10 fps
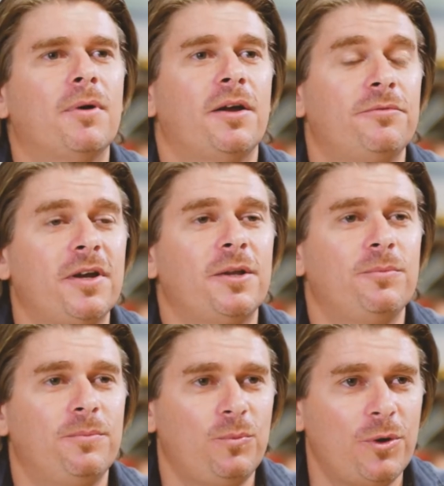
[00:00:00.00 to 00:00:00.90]
I have
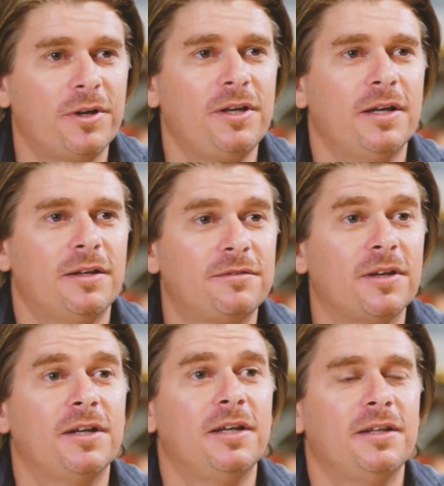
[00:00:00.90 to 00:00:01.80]
found working and
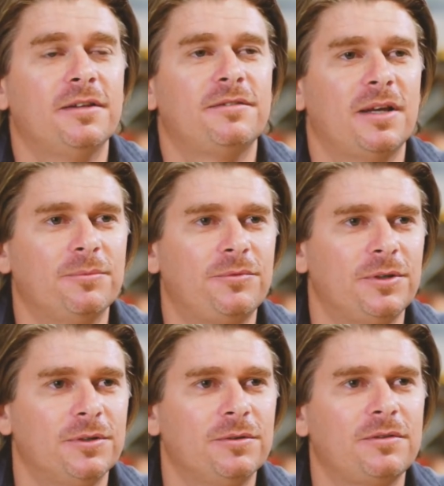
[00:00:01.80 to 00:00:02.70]
studying in the same
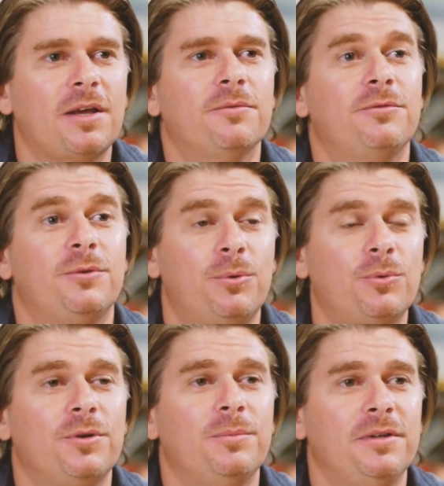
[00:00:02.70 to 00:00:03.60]
field have
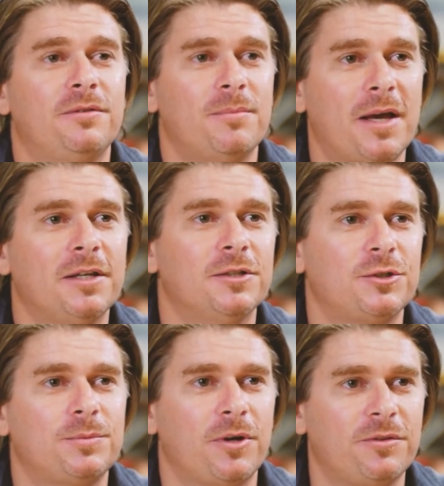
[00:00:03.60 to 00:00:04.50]
supported me to
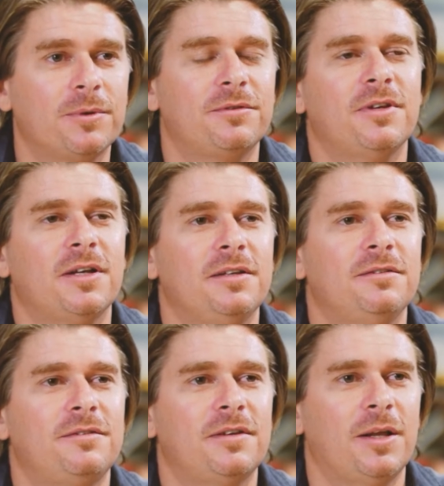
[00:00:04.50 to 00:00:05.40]
manage both my
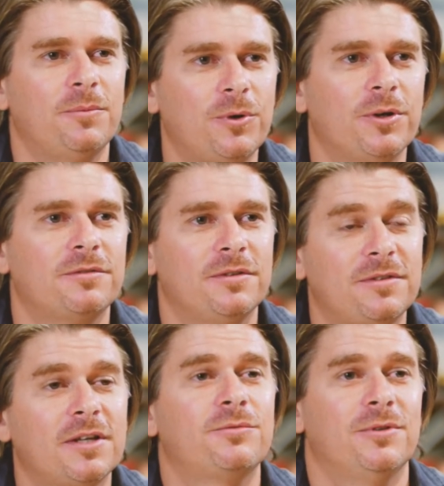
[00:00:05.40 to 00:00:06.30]
studies and work
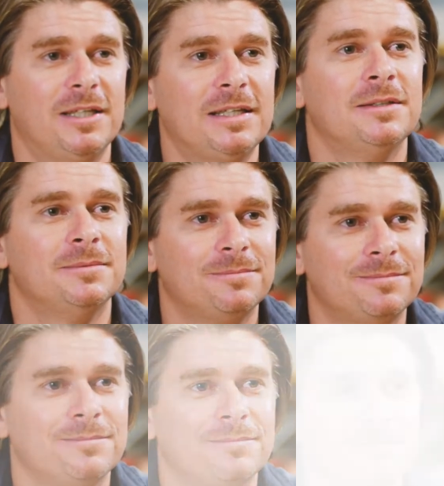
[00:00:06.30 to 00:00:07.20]
successfully.
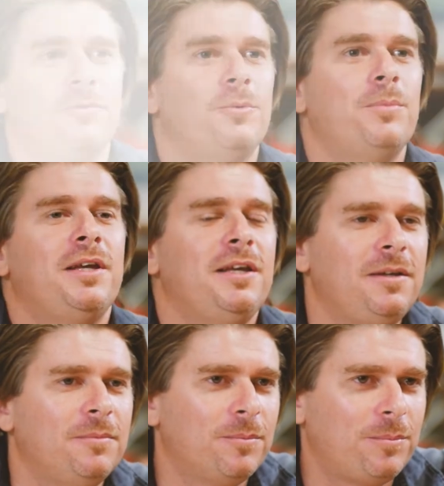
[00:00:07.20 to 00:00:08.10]
For
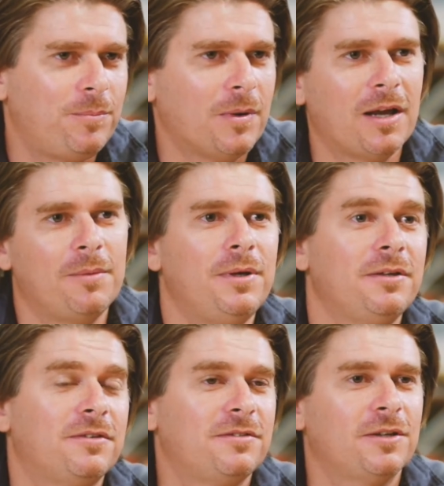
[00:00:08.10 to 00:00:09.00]
me,
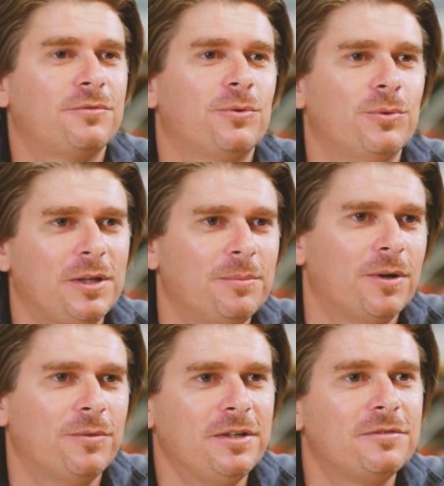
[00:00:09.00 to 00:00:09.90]
being successful in
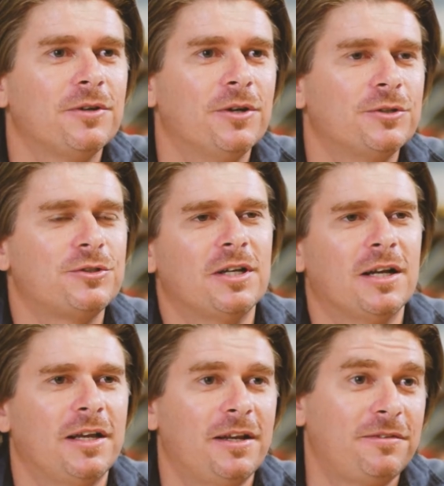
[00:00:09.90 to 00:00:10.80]
my research,
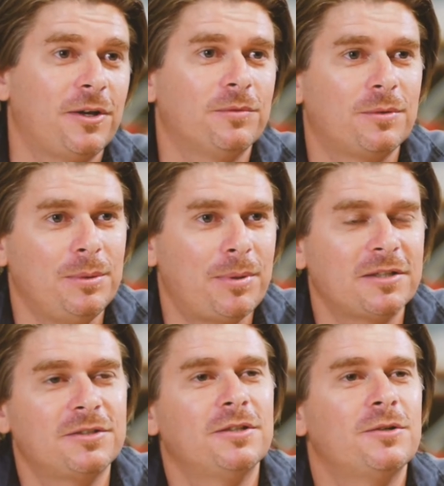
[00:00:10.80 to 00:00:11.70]
it has helped to be
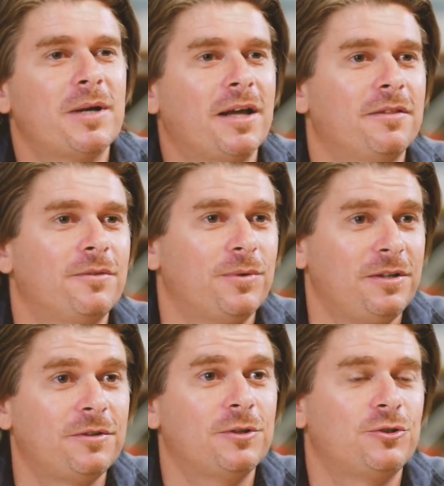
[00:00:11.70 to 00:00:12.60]
passionate about the
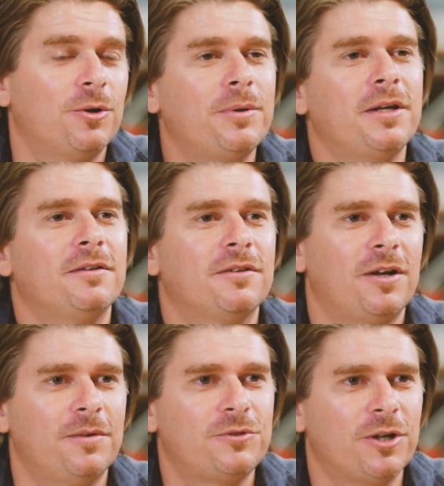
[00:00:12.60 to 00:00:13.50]
research topic that
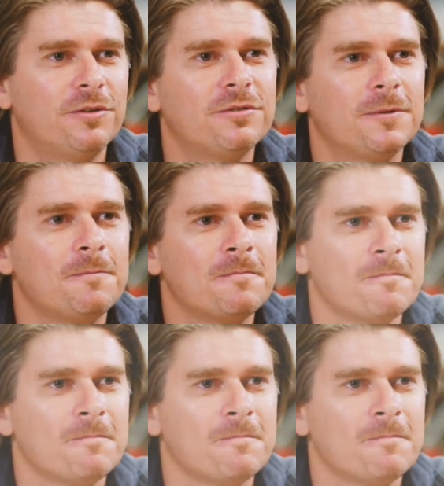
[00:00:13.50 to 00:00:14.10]
I have chosen.